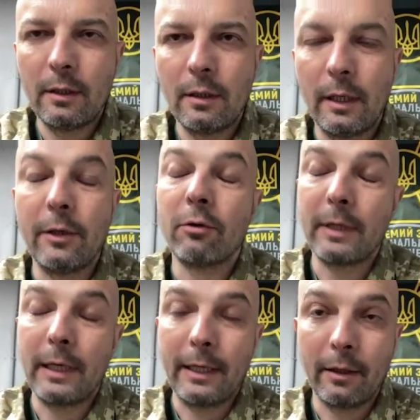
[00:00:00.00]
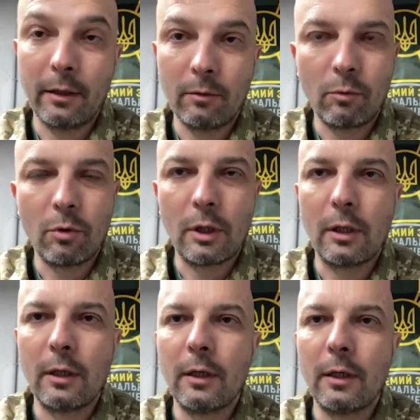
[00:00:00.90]
a Ukrainian war.
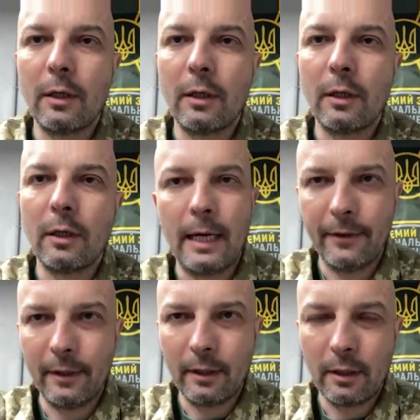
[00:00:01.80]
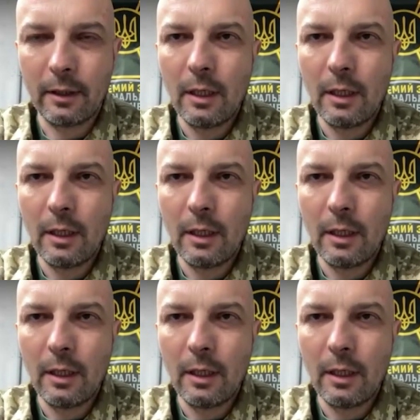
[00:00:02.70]
I think